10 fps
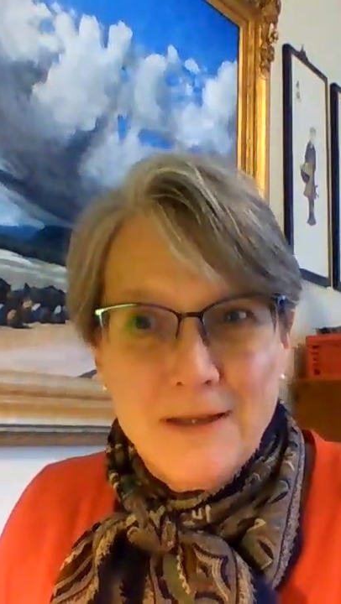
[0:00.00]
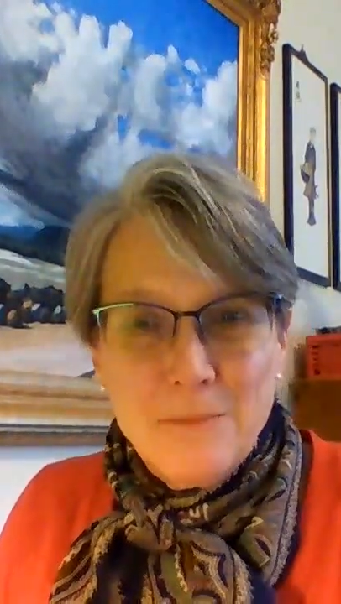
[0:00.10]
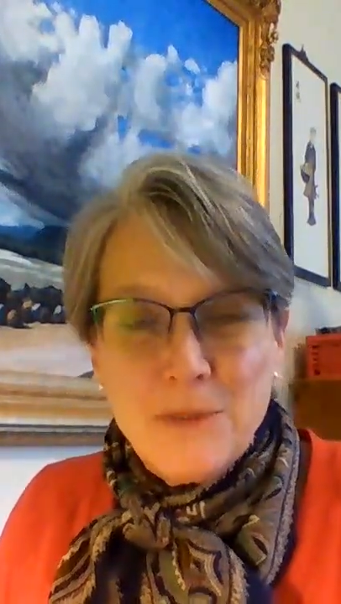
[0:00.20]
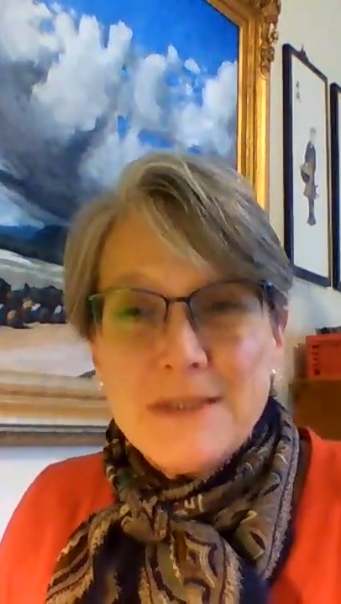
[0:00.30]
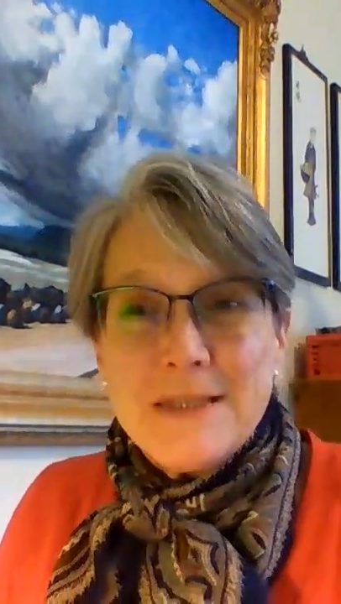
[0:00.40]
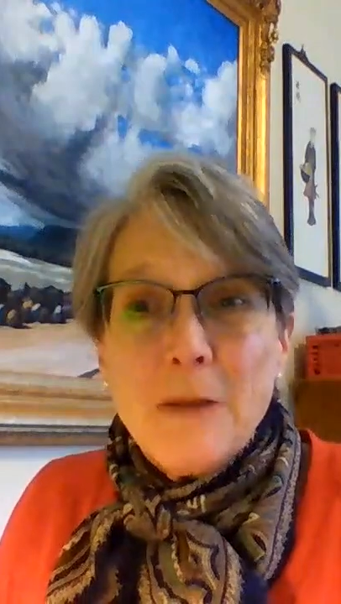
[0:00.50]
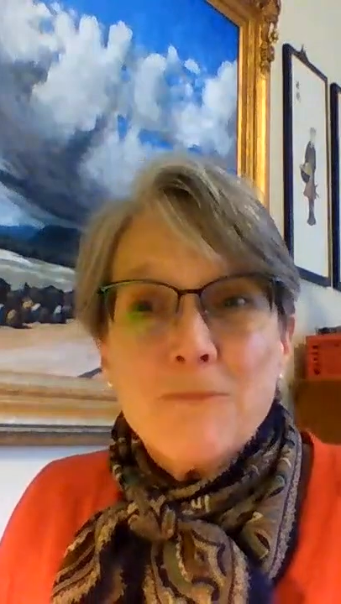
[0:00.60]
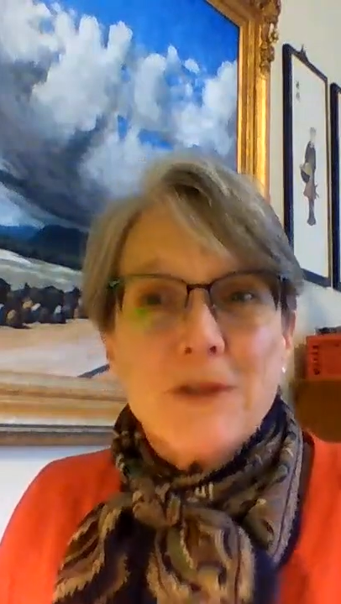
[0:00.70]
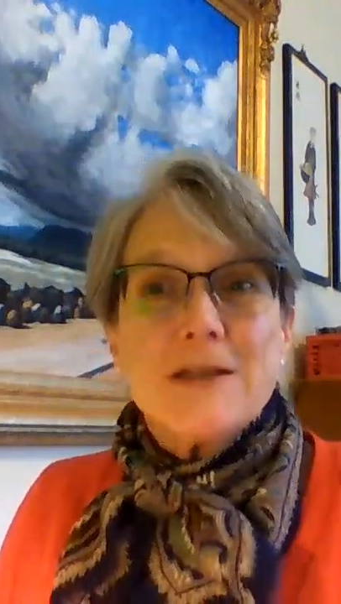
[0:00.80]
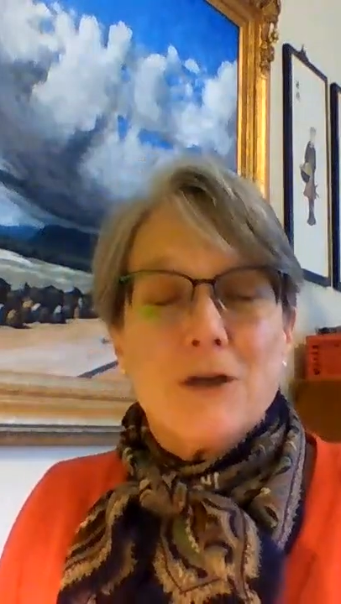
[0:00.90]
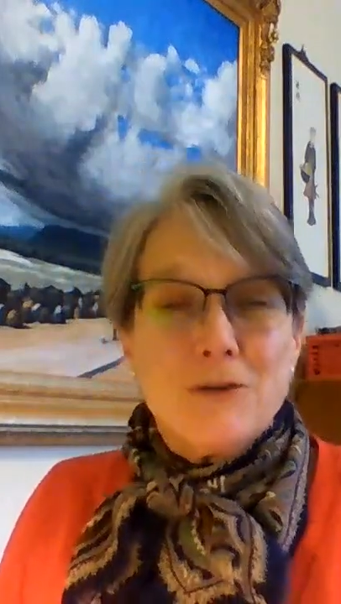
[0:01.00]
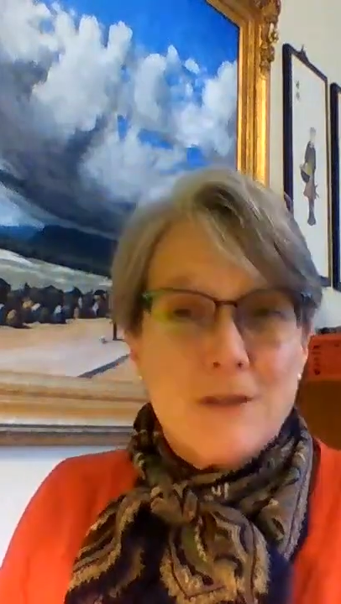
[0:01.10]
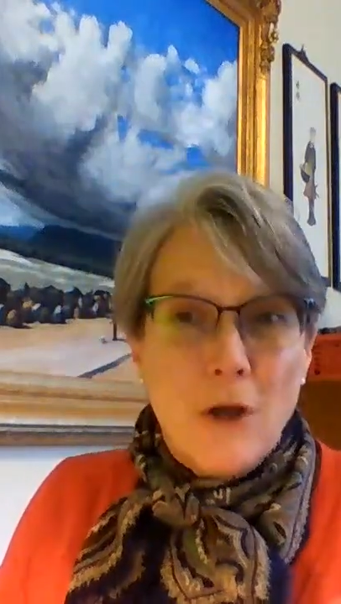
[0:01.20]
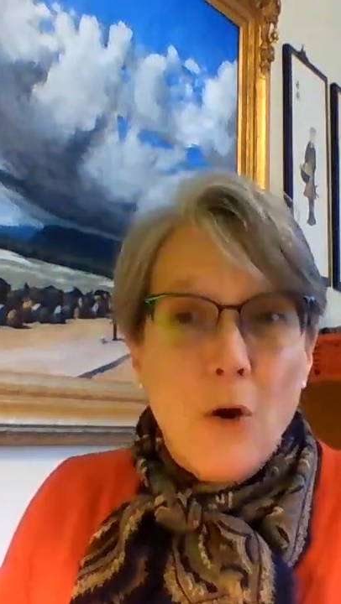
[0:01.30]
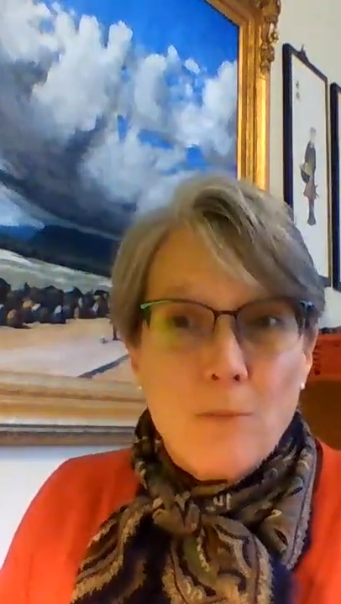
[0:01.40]
but some things are
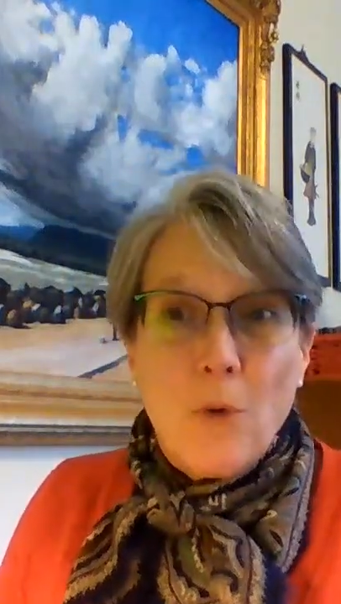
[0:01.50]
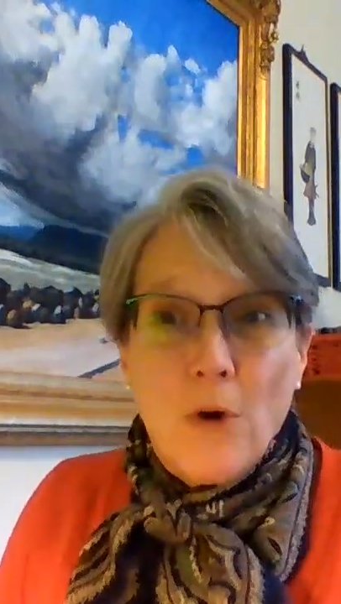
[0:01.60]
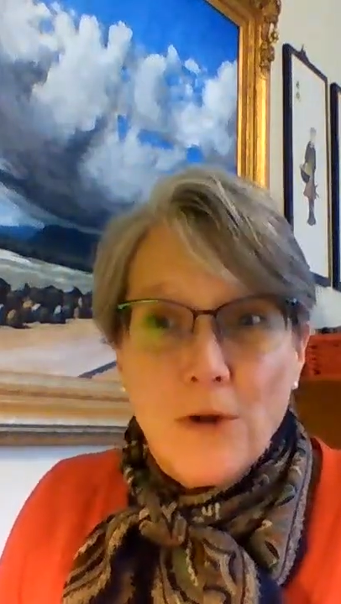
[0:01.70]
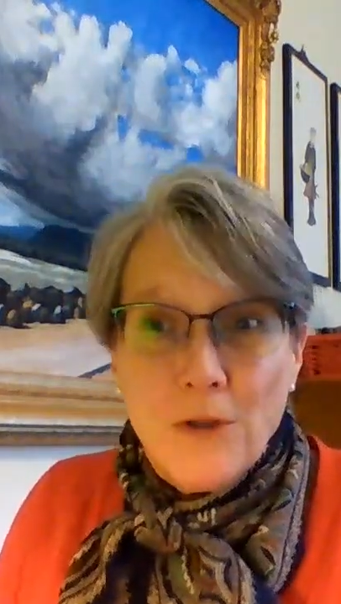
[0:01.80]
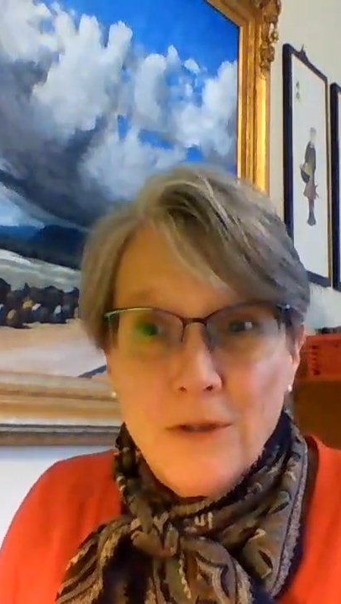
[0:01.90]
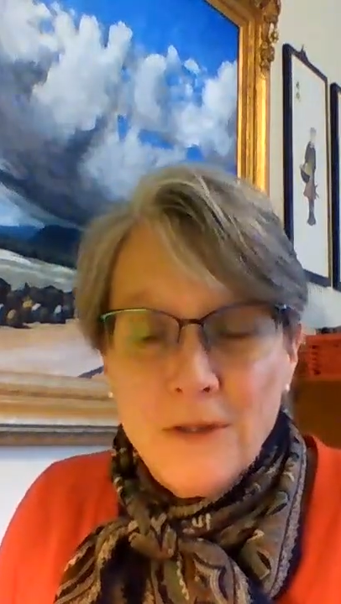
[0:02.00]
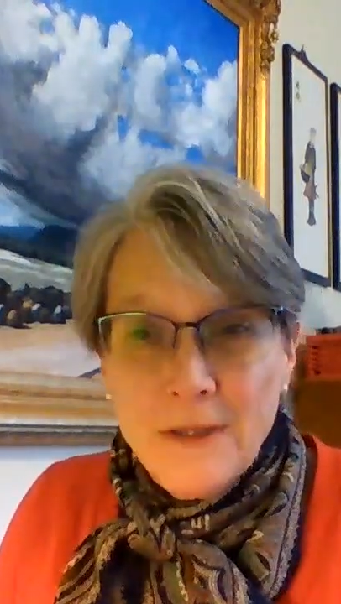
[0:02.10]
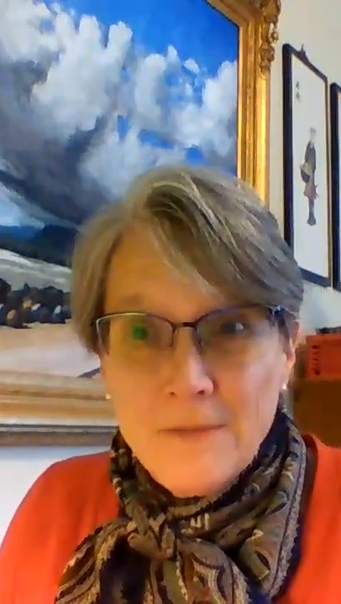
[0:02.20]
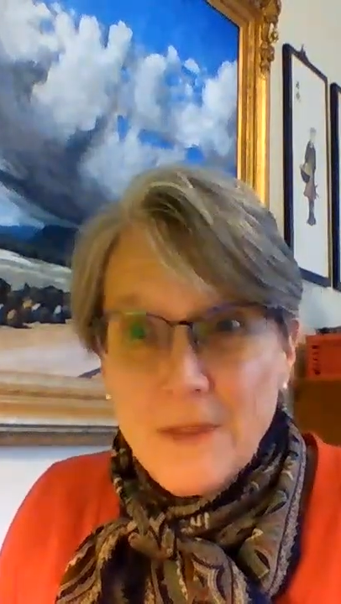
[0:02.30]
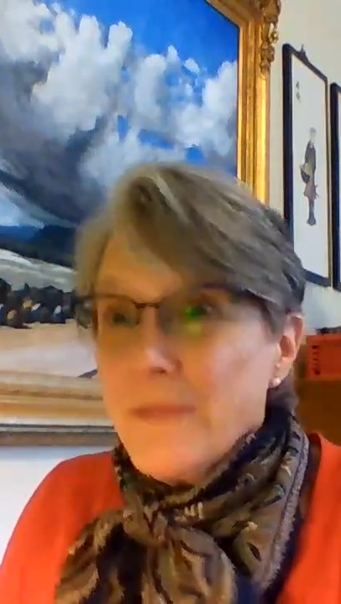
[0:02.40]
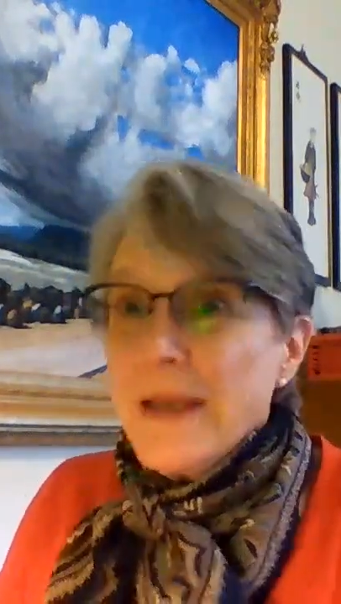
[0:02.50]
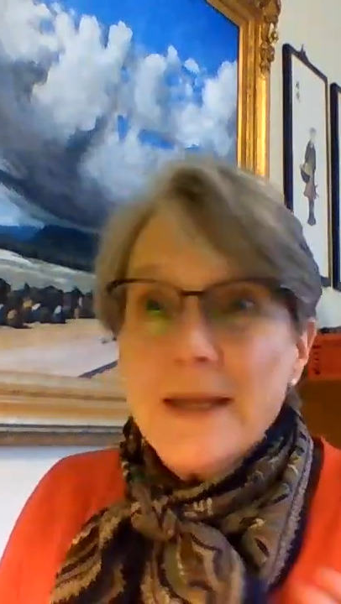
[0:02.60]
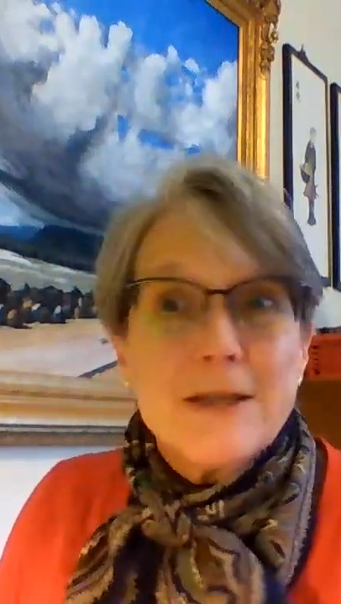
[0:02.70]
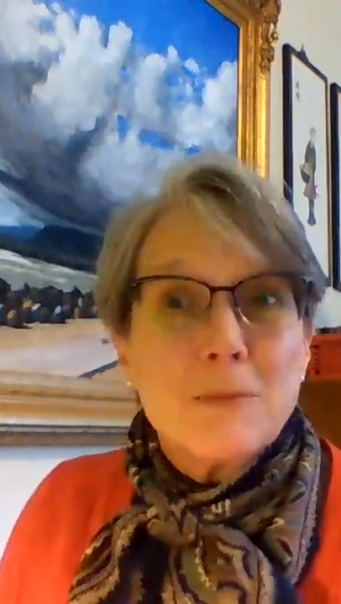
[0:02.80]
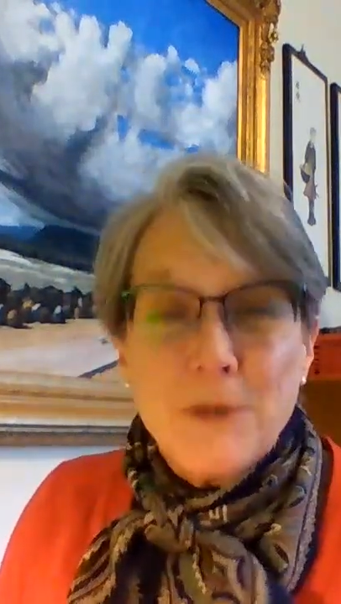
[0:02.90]
so immoral that they
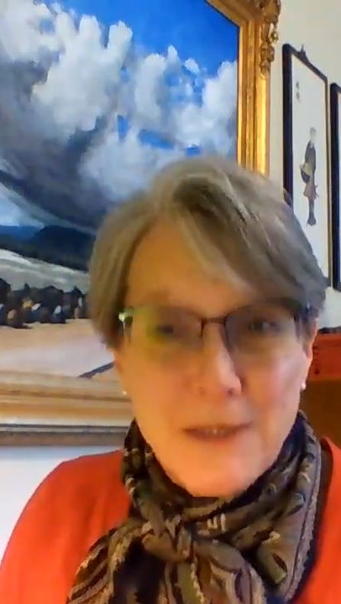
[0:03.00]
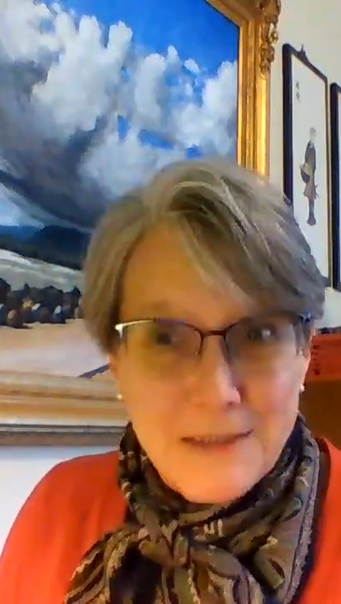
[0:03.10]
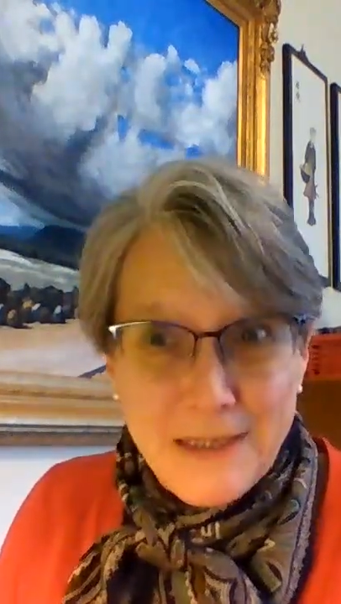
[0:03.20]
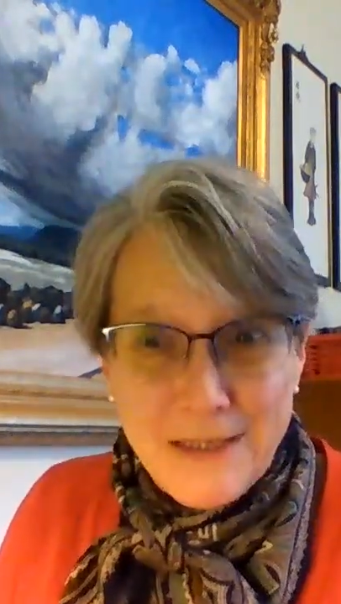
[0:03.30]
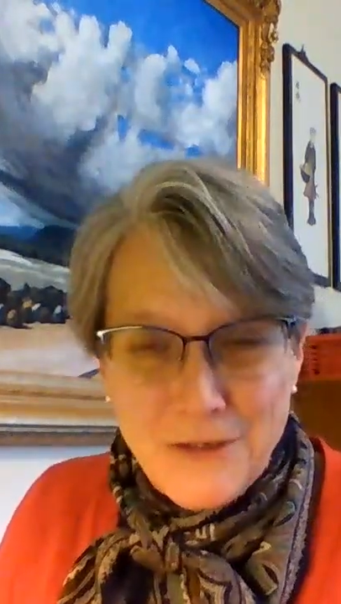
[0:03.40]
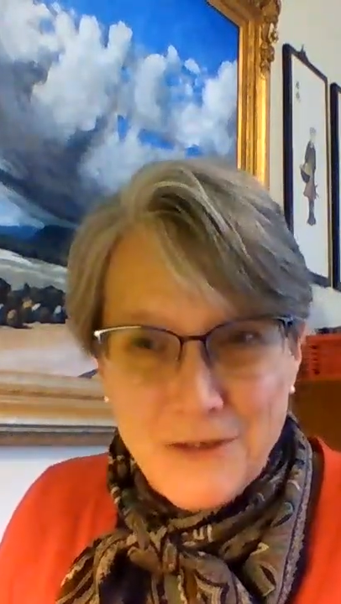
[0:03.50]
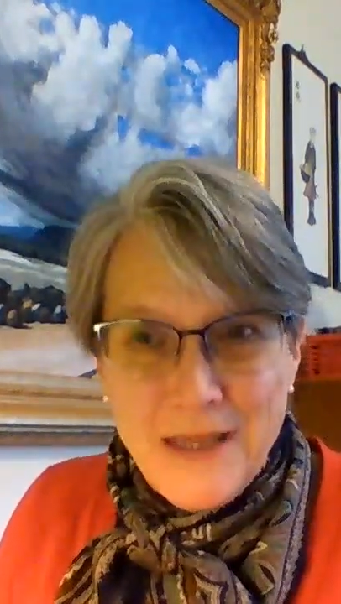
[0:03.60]
need to be illegal.